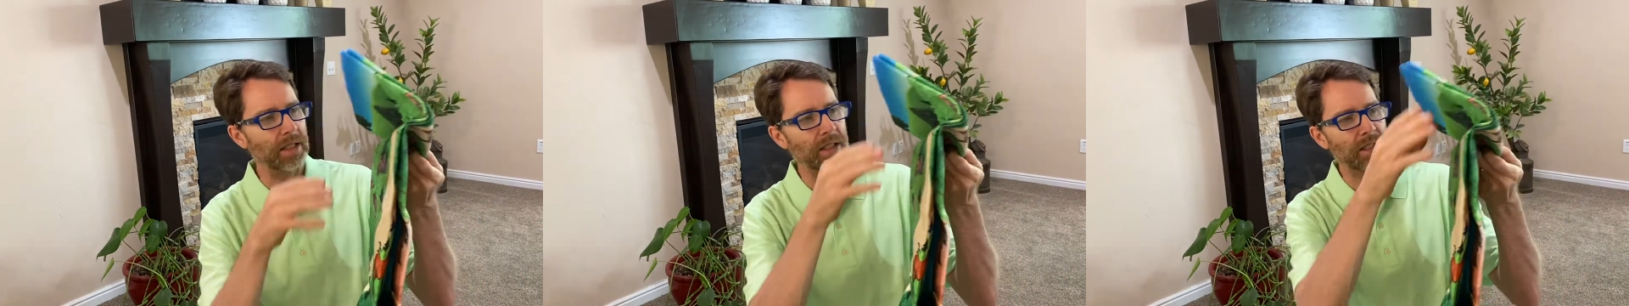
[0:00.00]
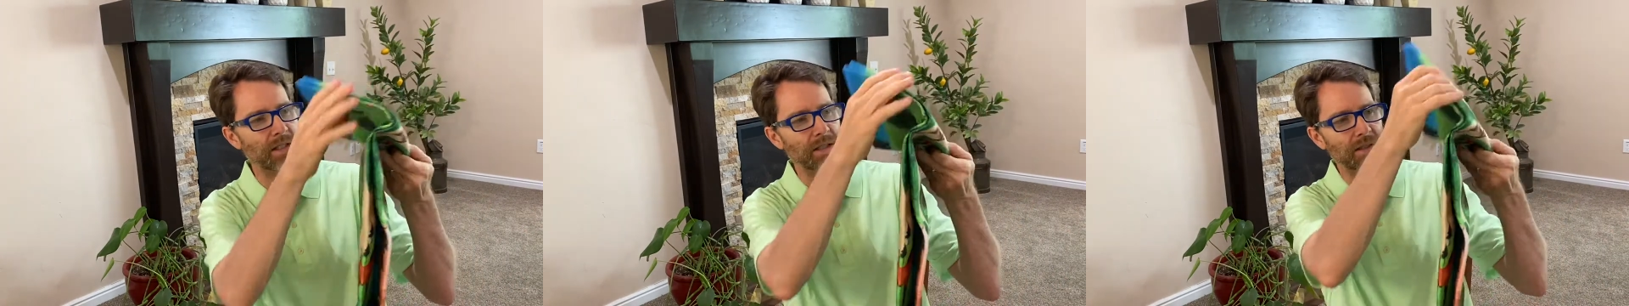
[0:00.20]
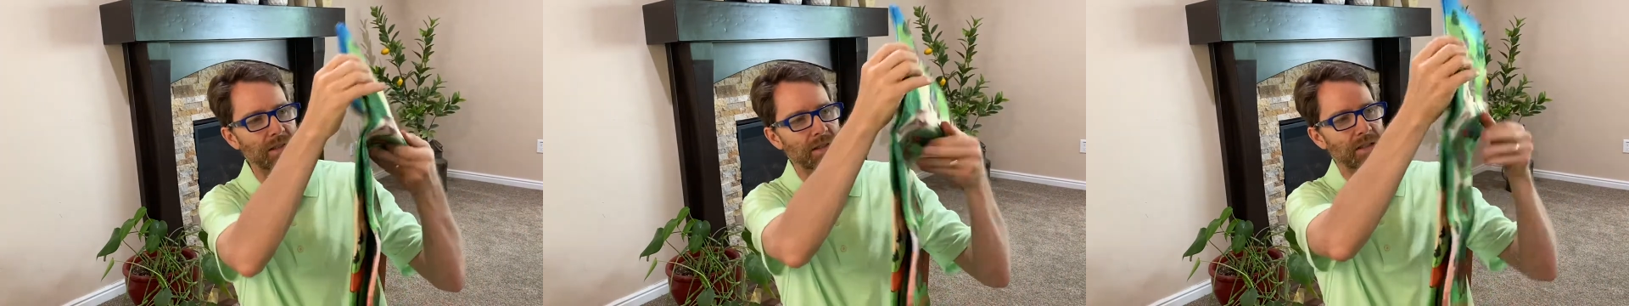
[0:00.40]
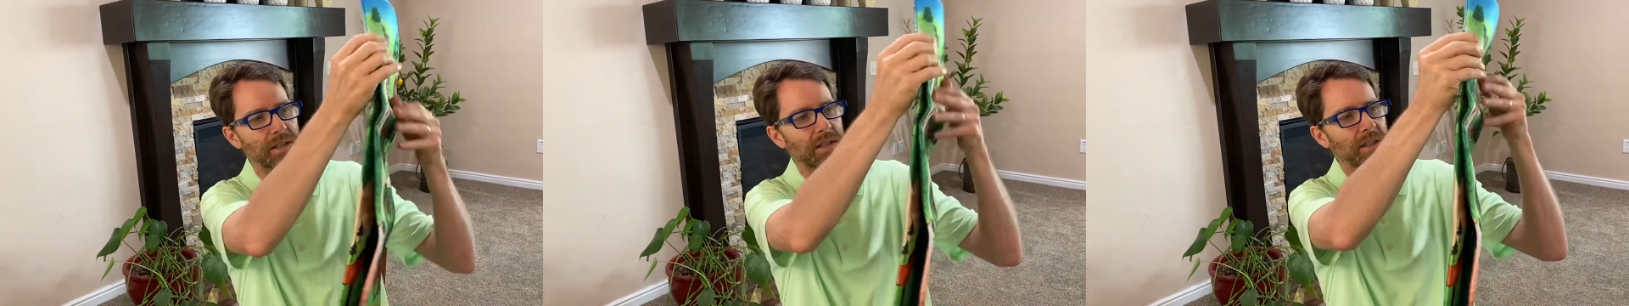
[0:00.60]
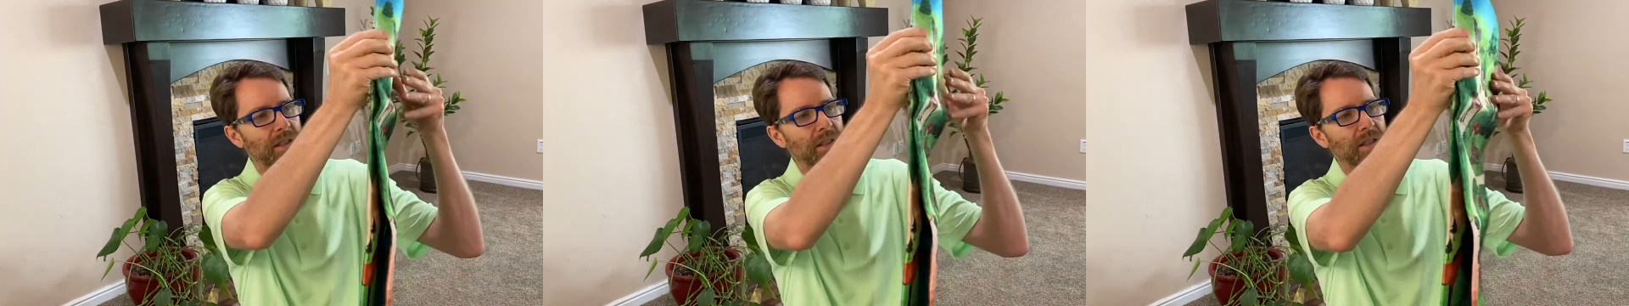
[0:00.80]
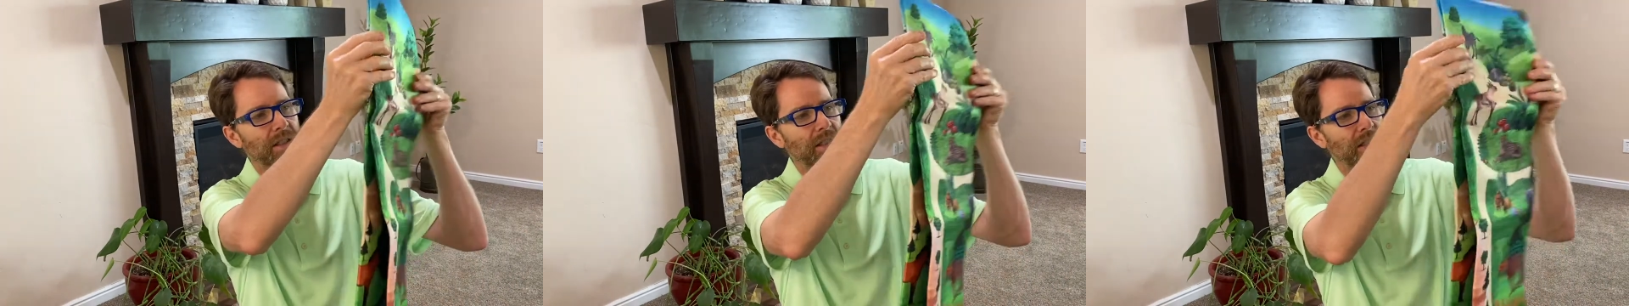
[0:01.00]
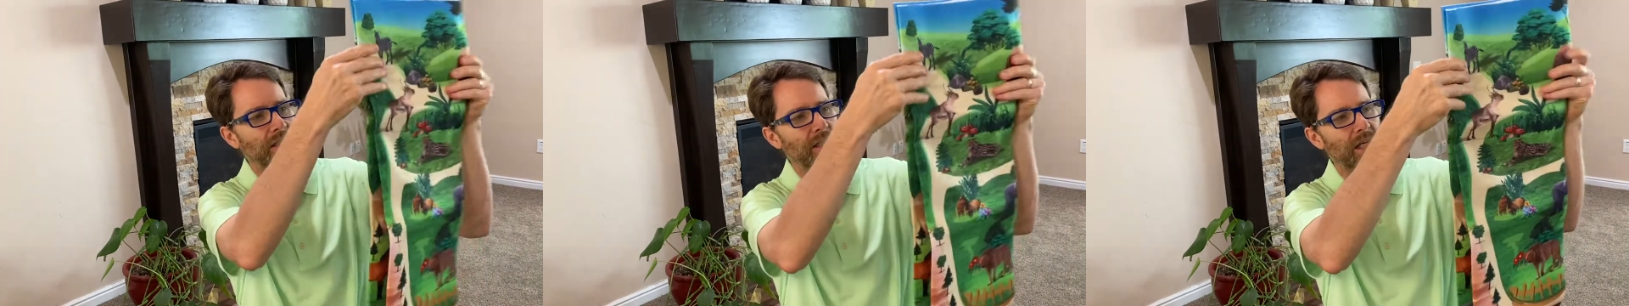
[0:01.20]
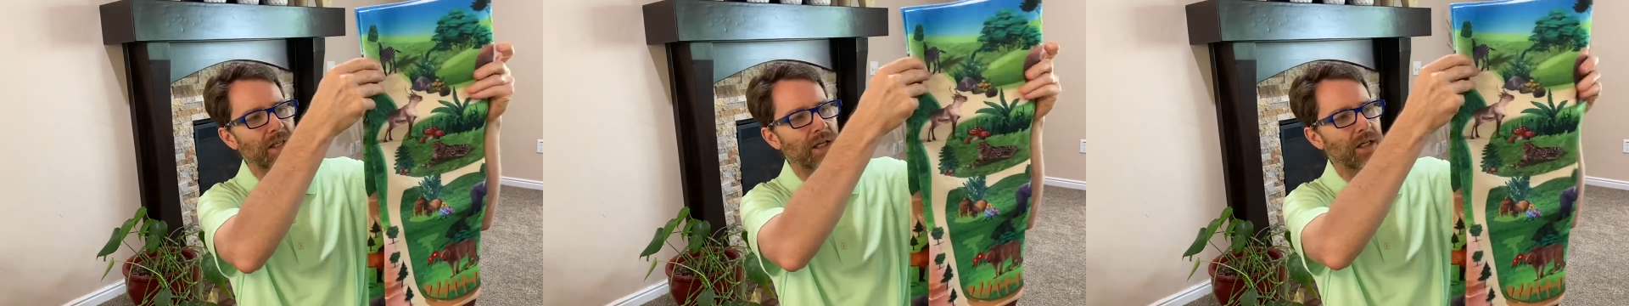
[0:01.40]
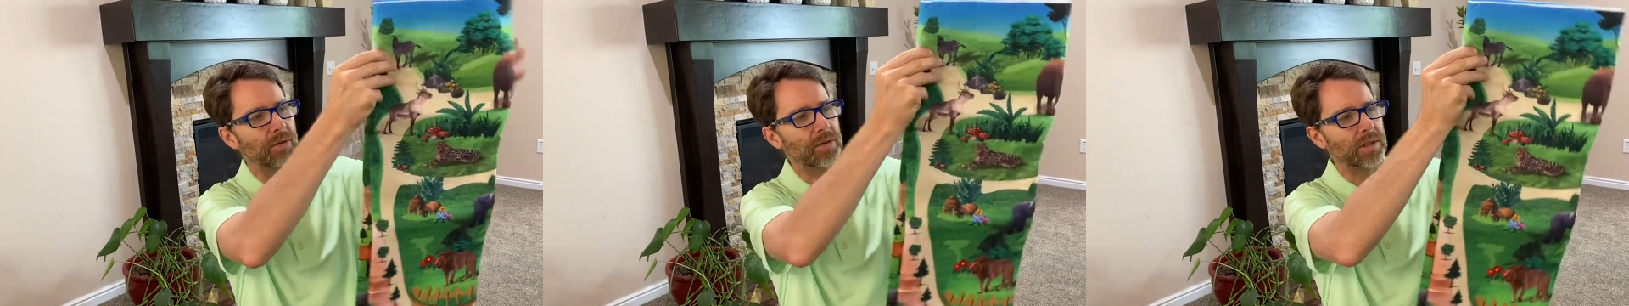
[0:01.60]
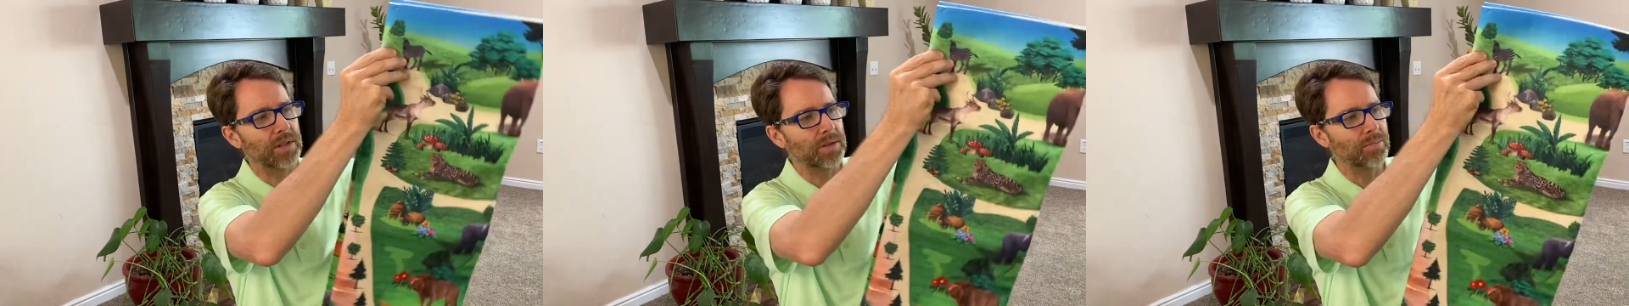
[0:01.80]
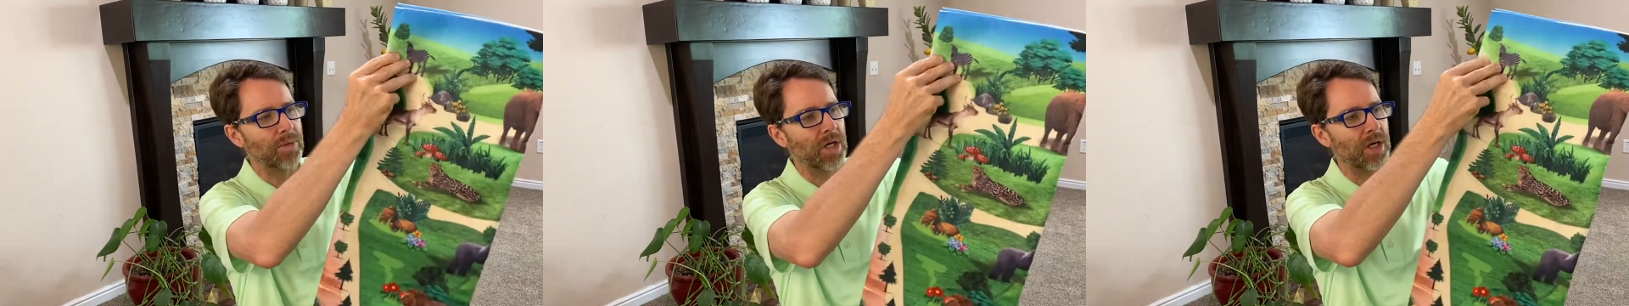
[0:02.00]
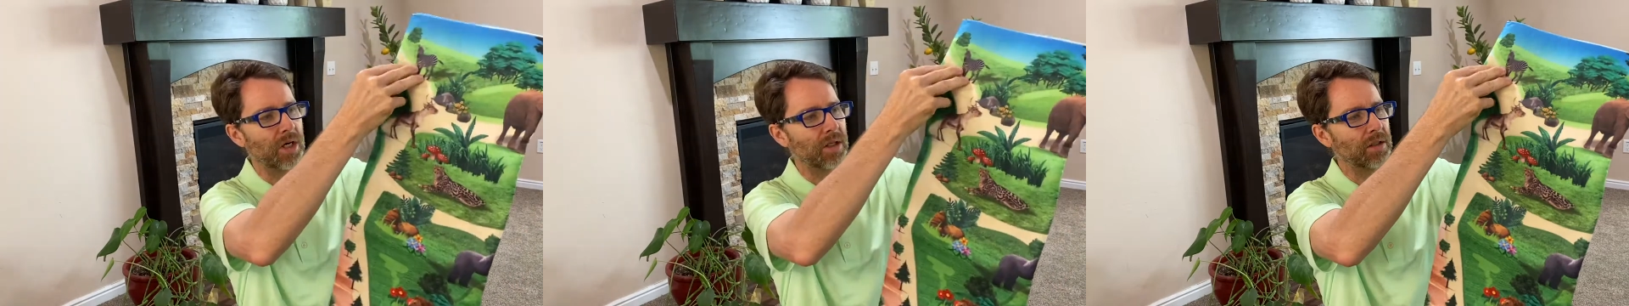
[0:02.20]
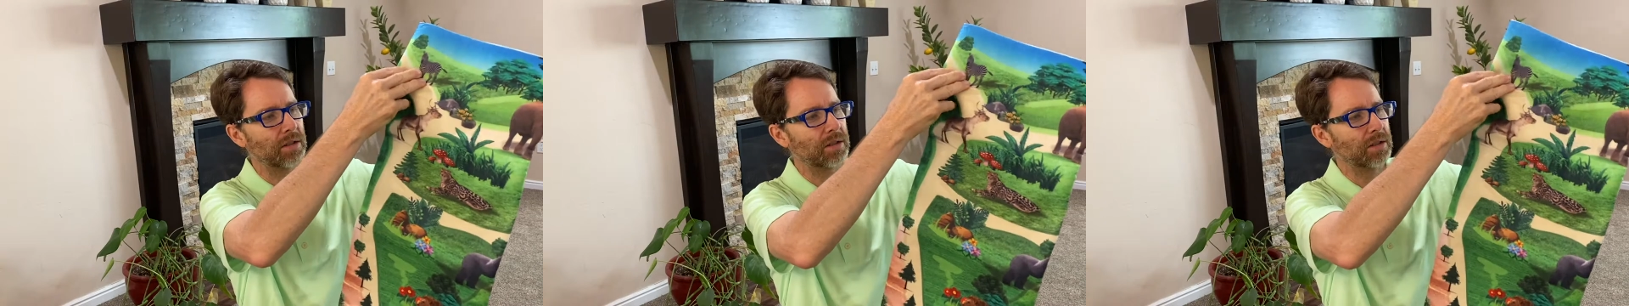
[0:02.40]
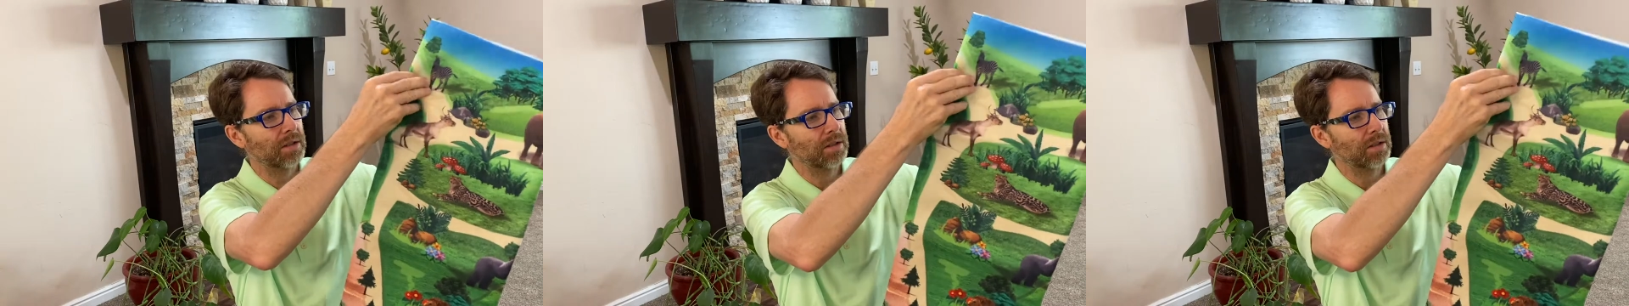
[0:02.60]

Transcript: is, because I thought it was small.